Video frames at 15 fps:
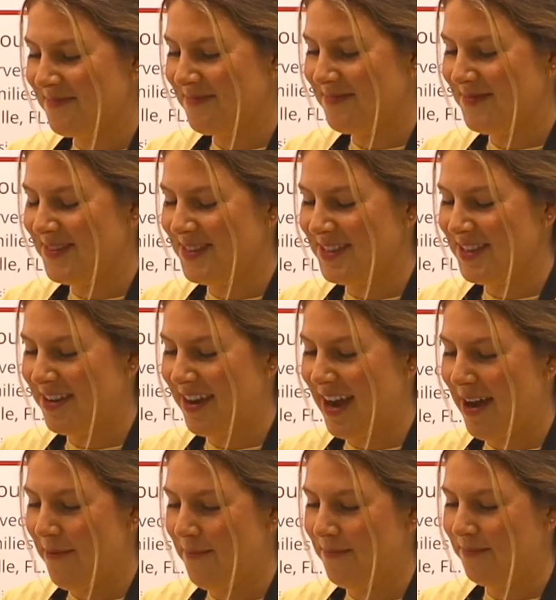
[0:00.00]
It's okay.
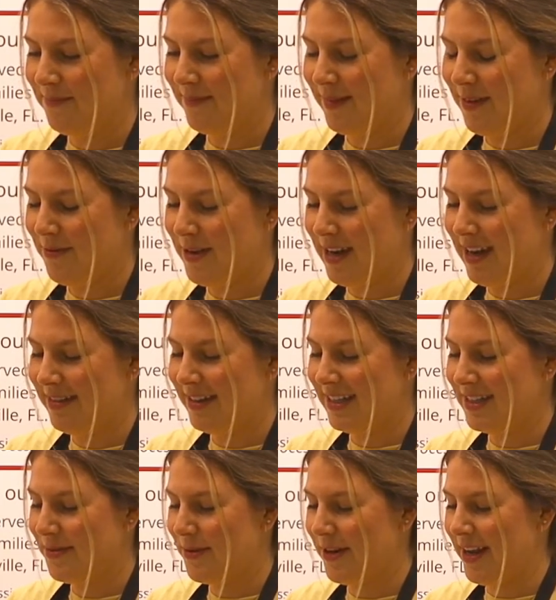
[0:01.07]
We got this.
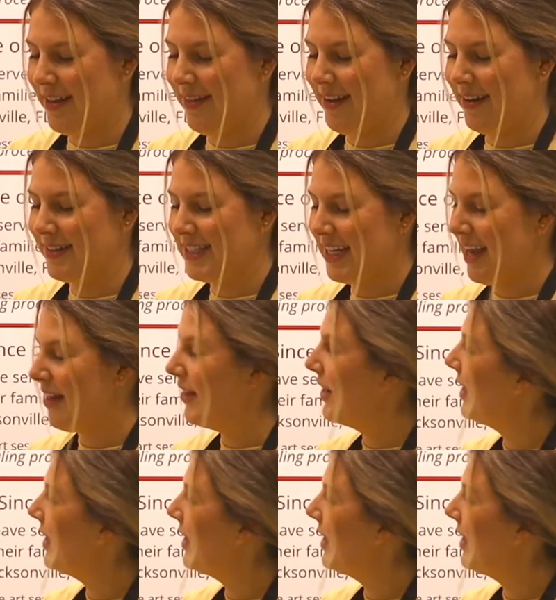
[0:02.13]
We're getting there together.